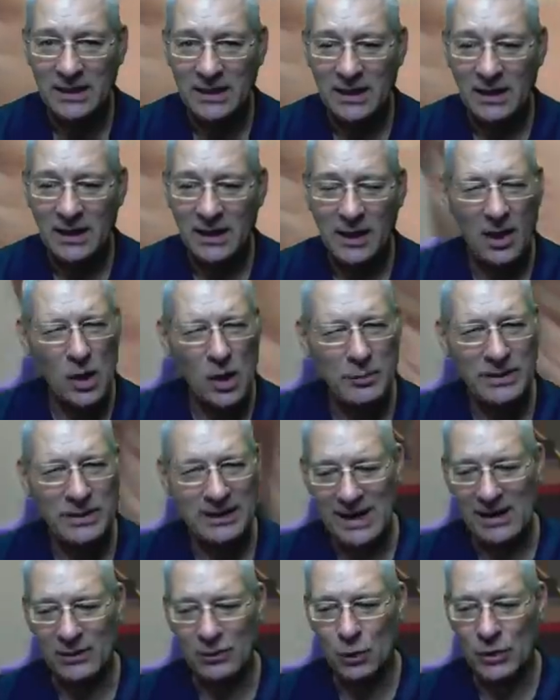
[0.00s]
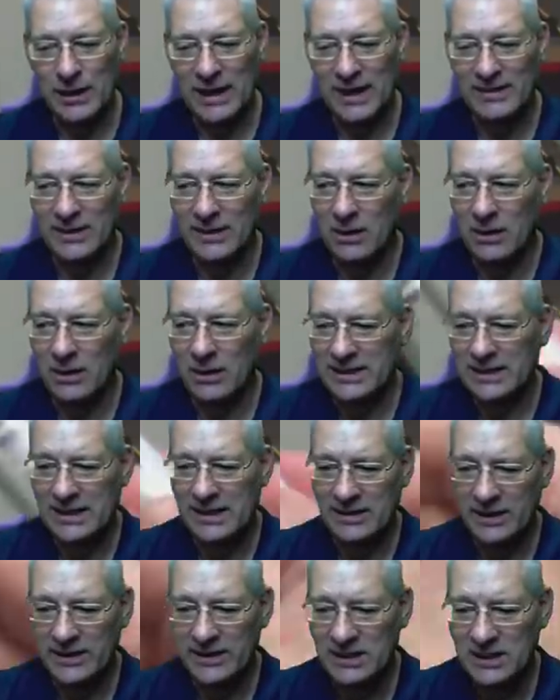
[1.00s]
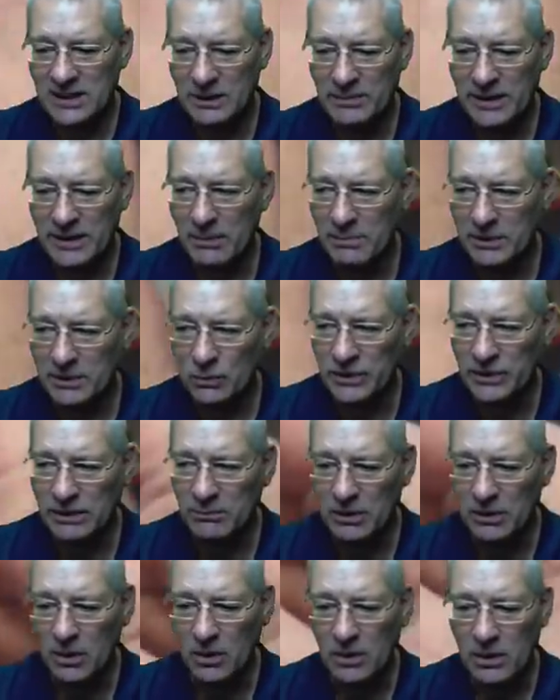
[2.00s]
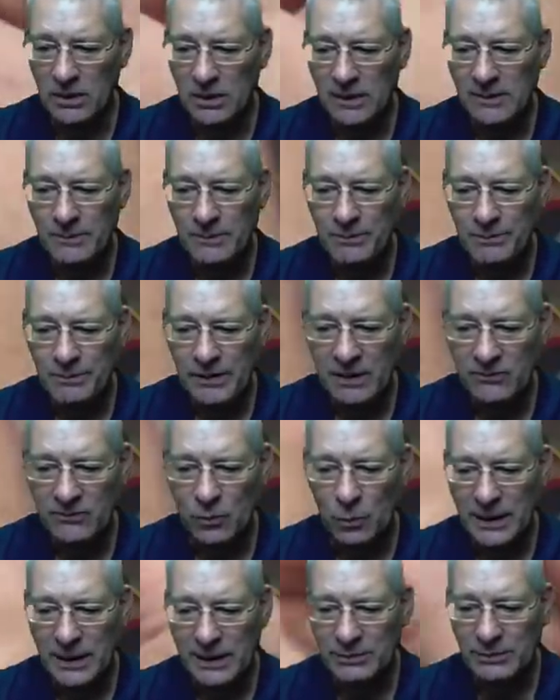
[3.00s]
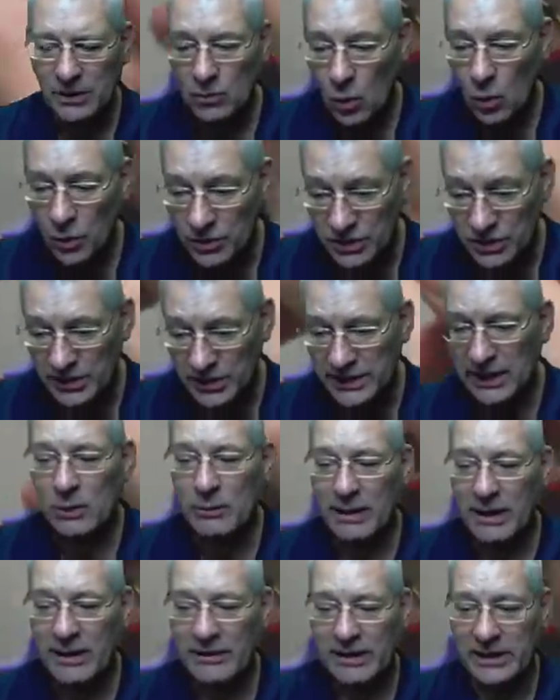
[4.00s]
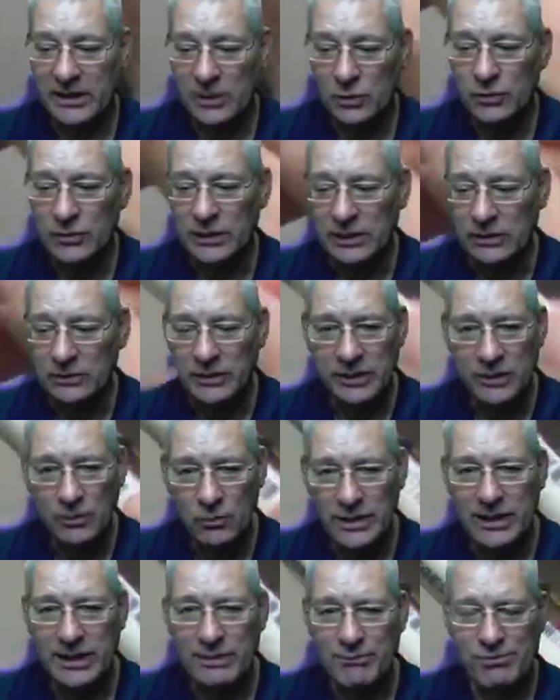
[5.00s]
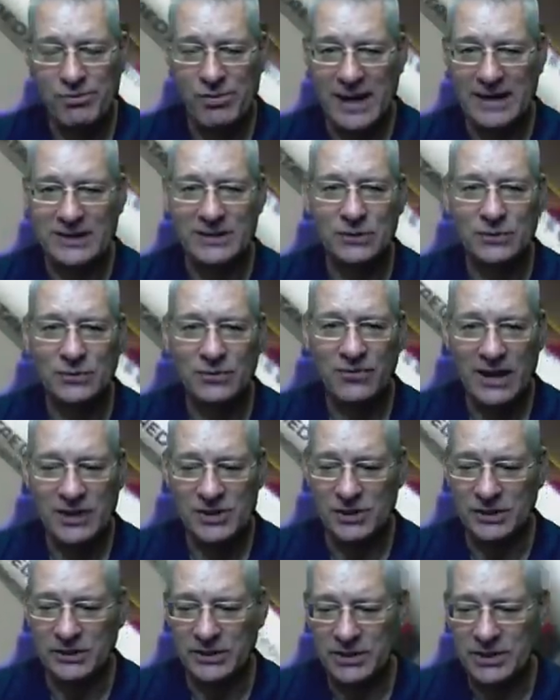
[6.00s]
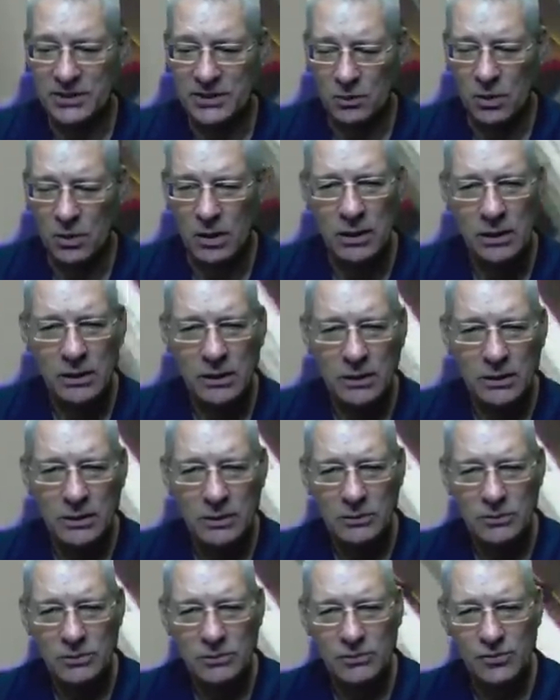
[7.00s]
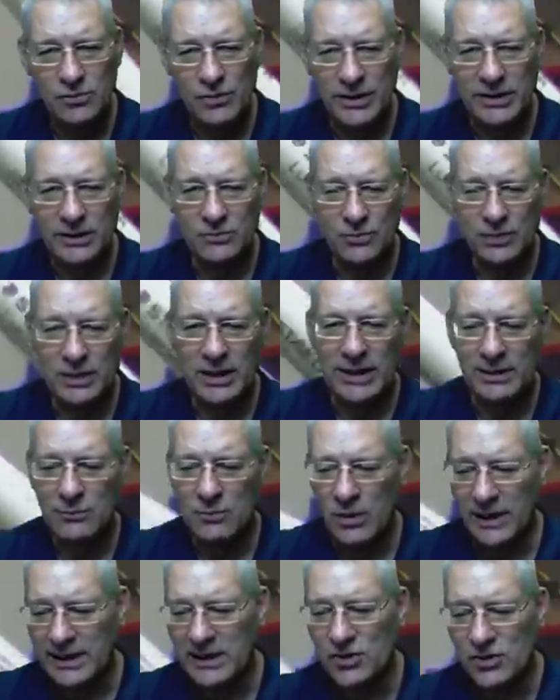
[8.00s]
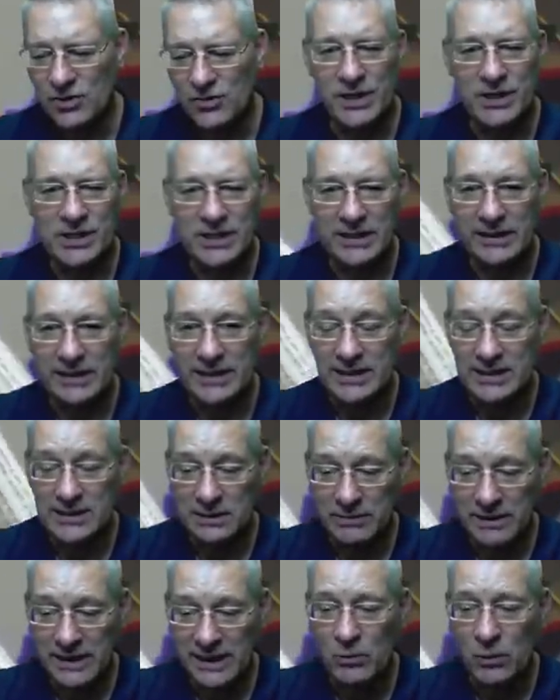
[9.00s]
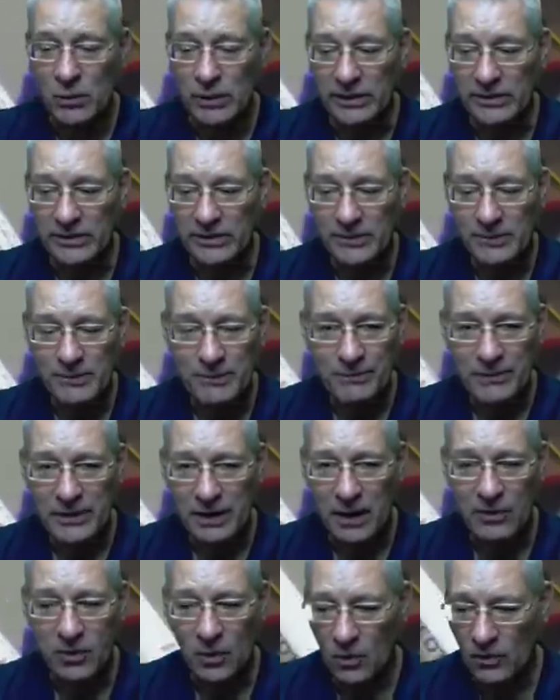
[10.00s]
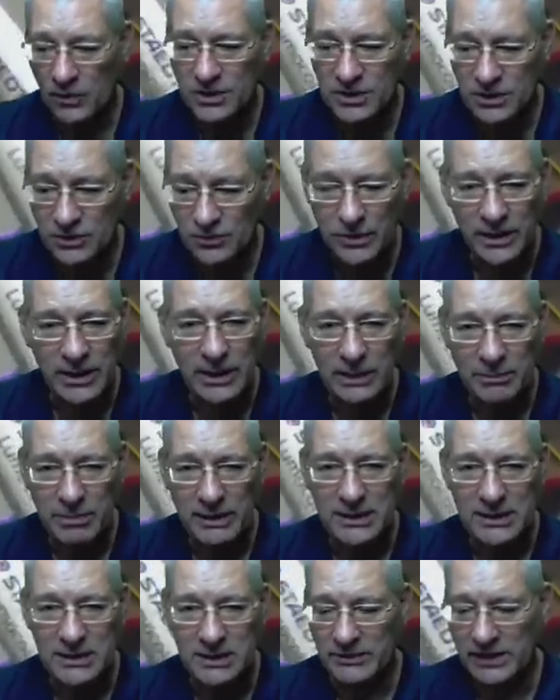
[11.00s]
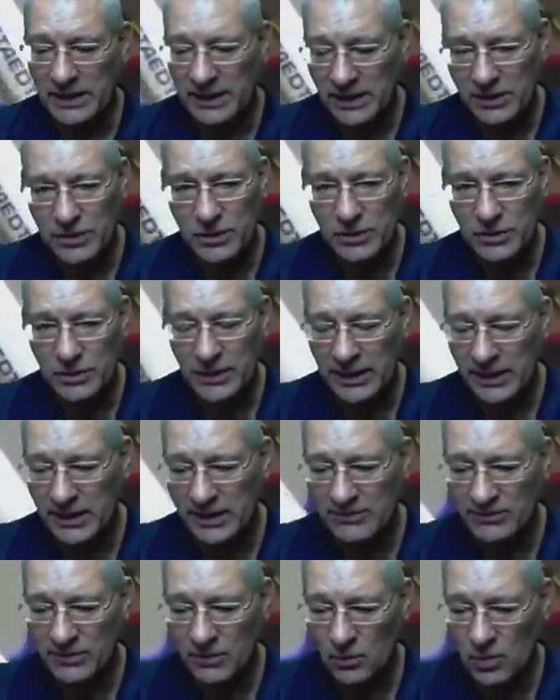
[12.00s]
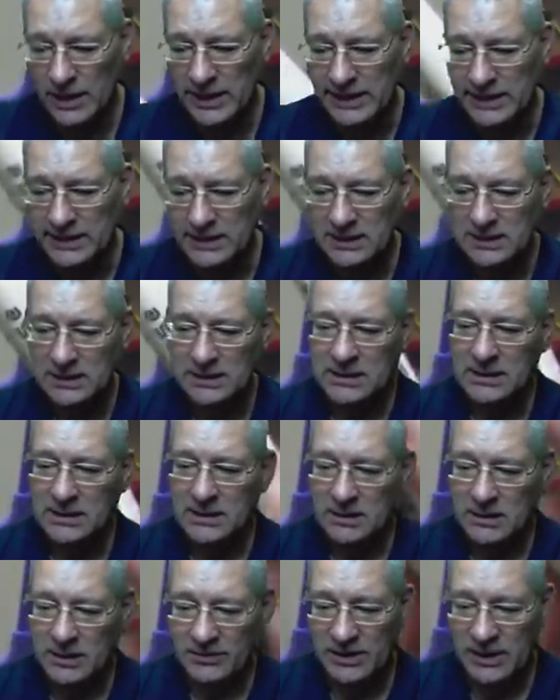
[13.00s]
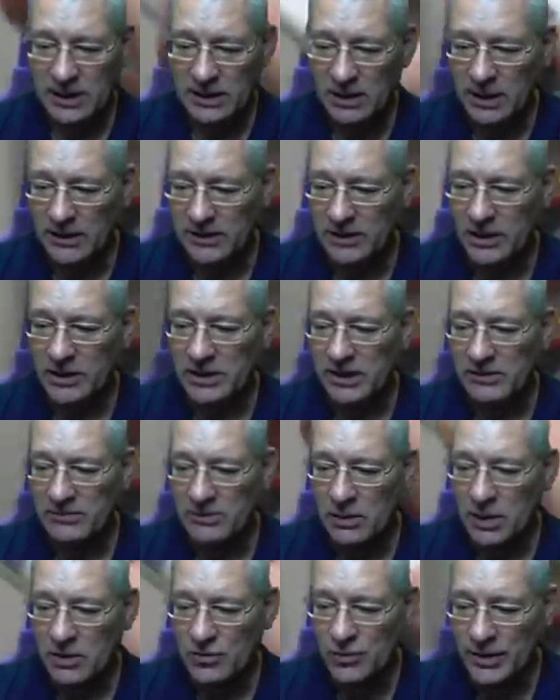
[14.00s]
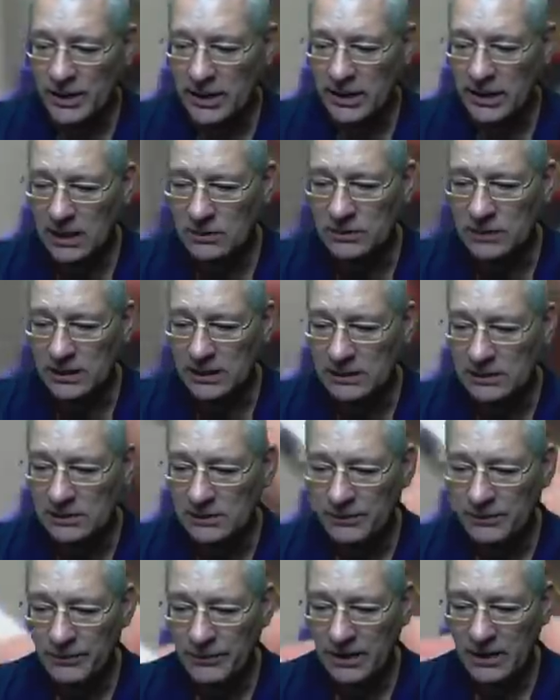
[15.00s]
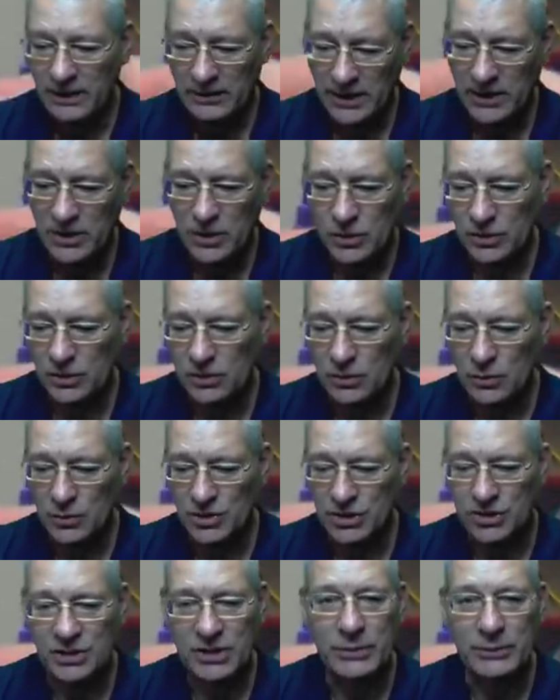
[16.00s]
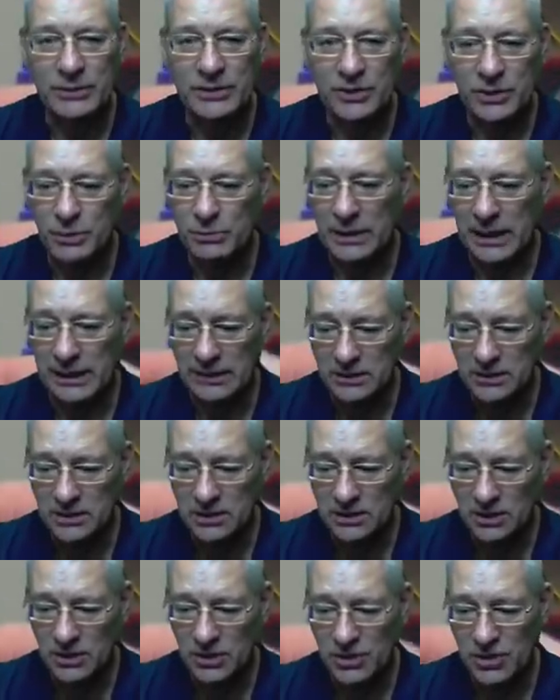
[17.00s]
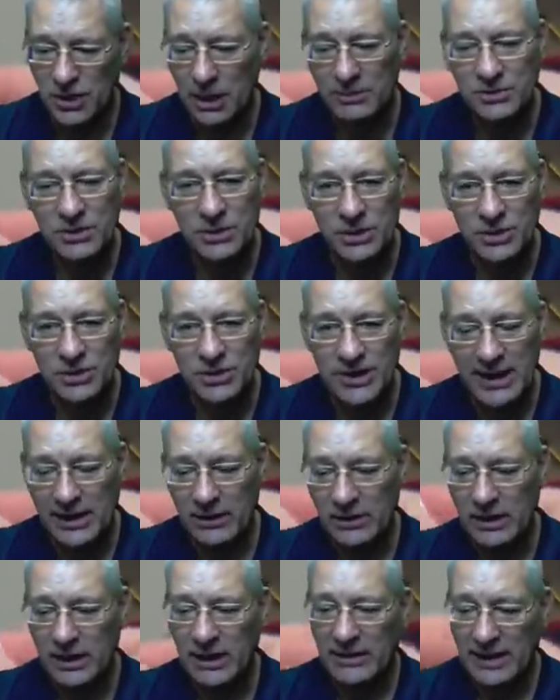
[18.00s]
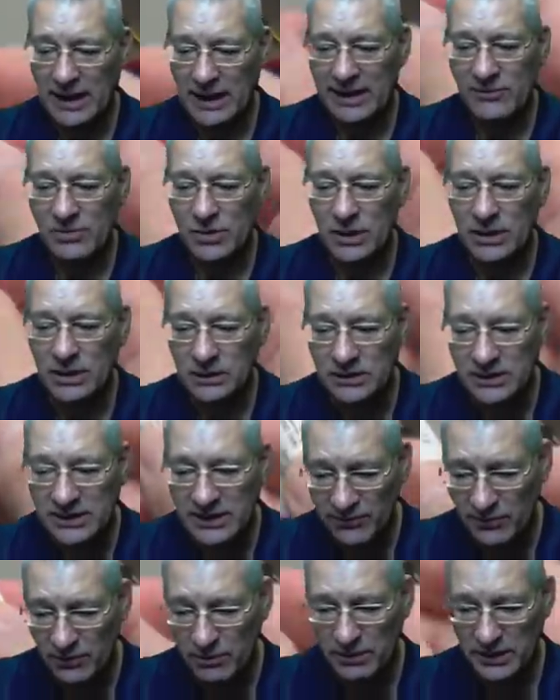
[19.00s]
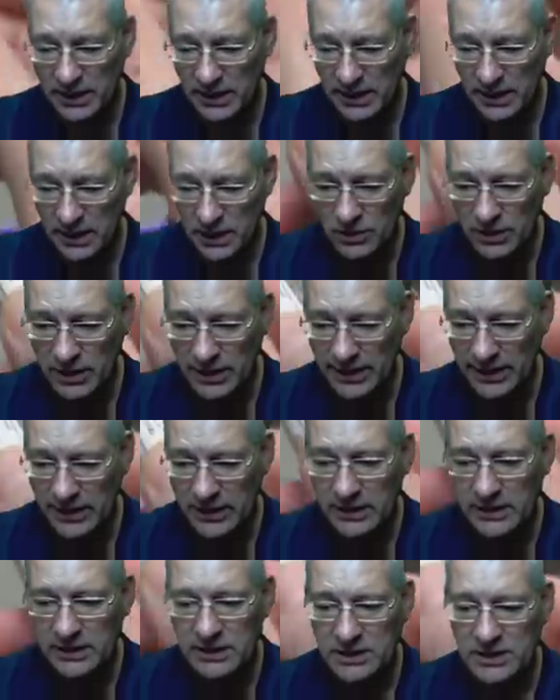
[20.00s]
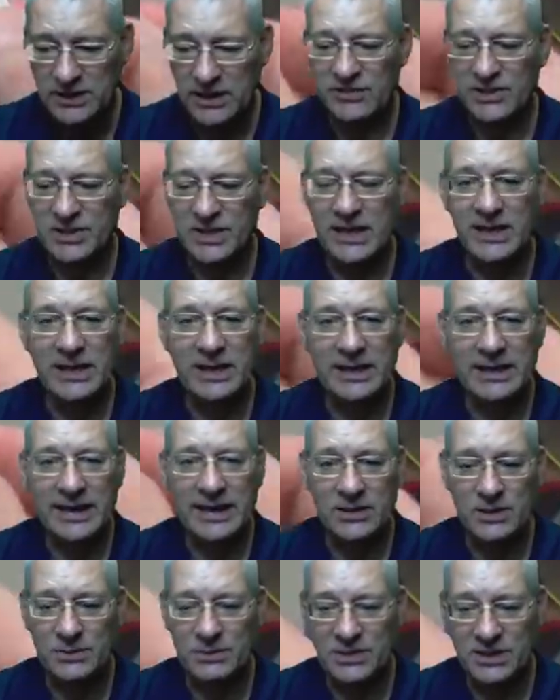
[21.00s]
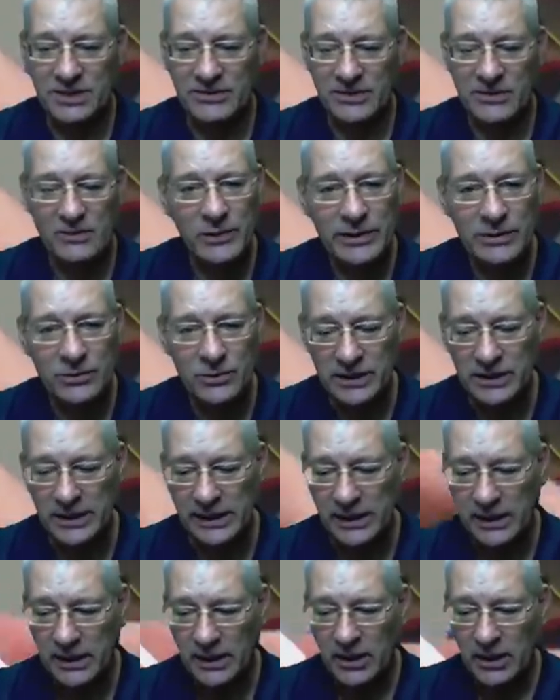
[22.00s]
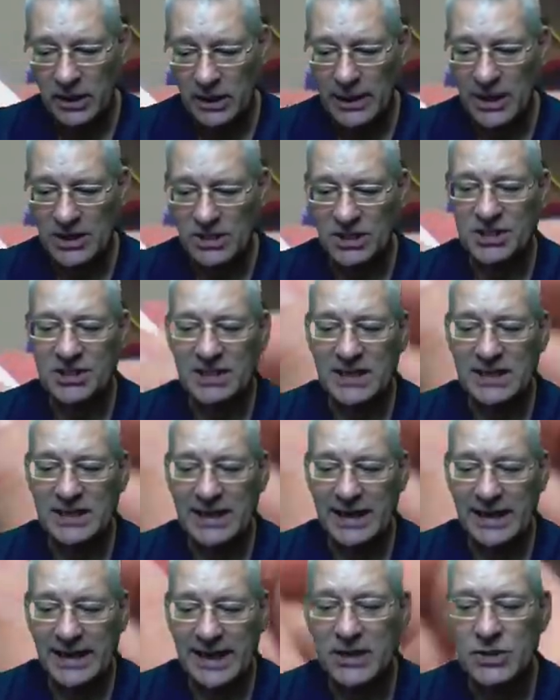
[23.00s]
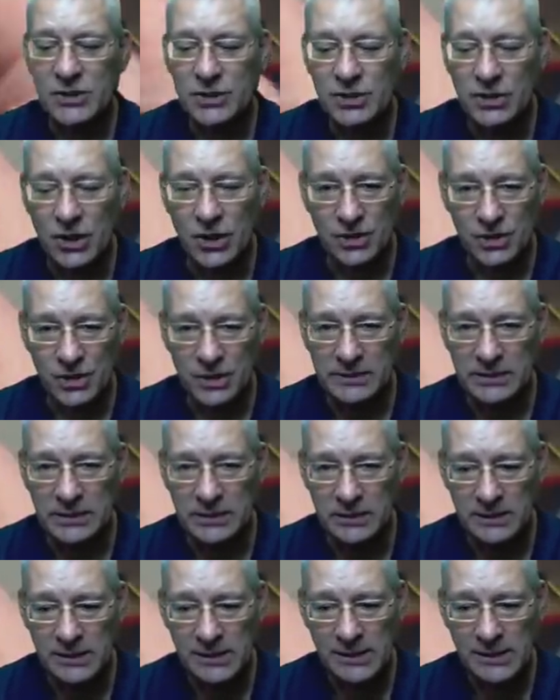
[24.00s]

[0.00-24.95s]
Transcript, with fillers: I'm hoping now you're getting the idea that this could be a building block for people who want to know about the UNO in a really practical fashion. This is what triggered really my interest in this to begin with. I thought this could really be something you could do it in different ways. Now, if you don't like the idea of a rotary encoder, then you could, of course, just go with two buttons, search up, search down. That gives you a little different bit of code here. Instead of sending down a specific frequency, you actually send down a search command